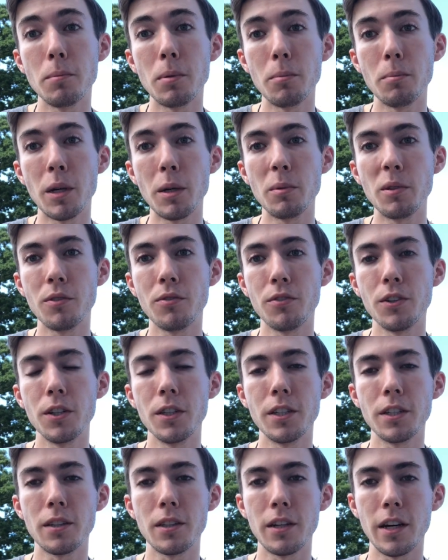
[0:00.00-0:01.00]
but maybe
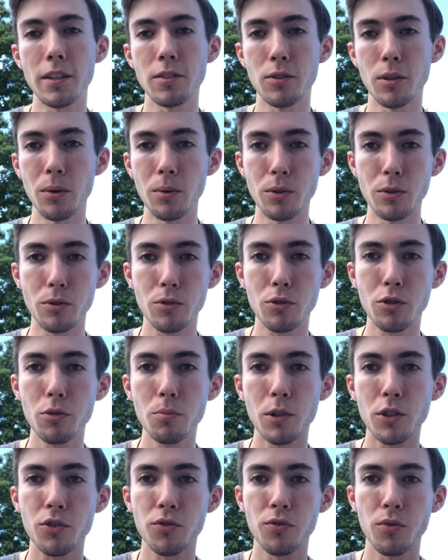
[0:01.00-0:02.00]
feeling as though there's too
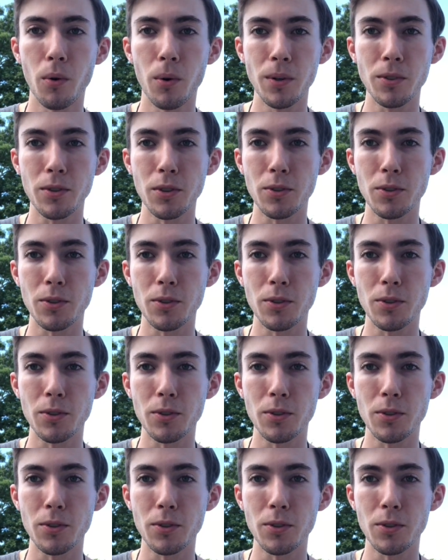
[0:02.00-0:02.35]
much force.